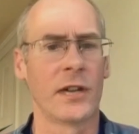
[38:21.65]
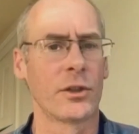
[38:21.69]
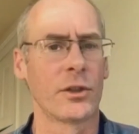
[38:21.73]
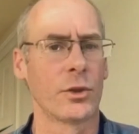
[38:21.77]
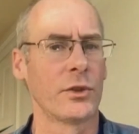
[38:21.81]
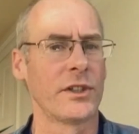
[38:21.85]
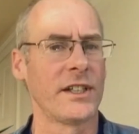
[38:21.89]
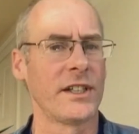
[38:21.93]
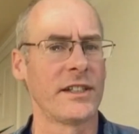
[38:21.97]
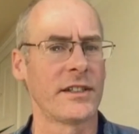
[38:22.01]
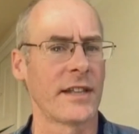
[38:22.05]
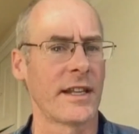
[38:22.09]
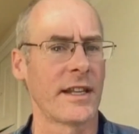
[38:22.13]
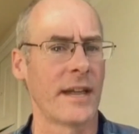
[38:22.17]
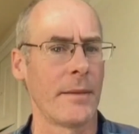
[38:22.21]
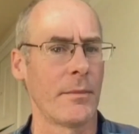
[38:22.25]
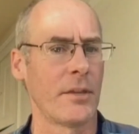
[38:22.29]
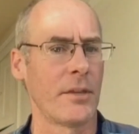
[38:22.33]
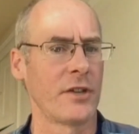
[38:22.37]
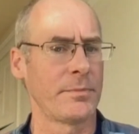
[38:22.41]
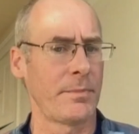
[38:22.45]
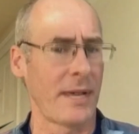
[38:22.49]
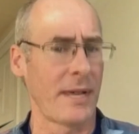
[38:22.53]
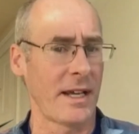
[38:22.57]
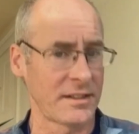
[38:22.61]
according to their
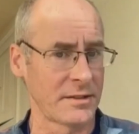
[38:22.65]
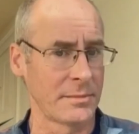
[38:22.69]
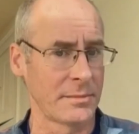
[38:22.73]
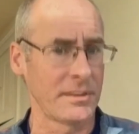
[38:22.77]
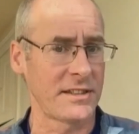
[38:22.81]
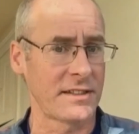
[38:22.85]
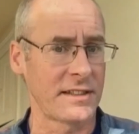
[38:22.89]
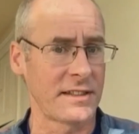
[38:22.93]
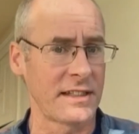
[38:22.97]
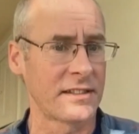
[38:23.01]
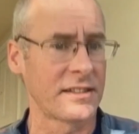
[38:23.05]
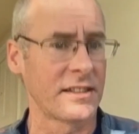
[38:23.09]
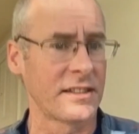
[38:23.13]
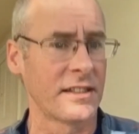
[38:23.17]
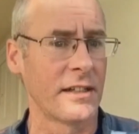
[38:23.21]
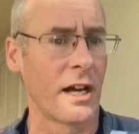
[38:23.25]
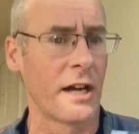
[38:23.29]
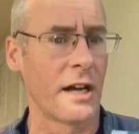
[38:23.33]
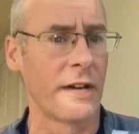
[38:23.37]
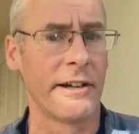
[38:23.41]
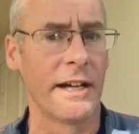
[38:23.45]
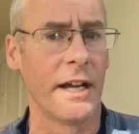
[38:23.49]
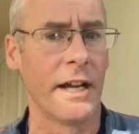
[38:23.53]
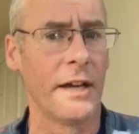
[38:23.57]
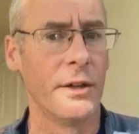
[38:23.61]
most pessimistic
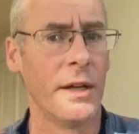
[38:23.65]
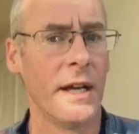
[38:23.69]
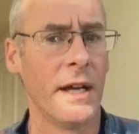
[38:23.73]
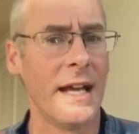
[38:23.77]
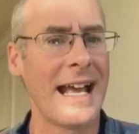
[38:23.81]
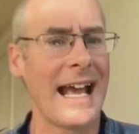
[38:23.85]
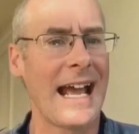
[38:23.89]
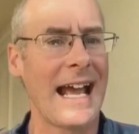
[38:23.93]
scenario,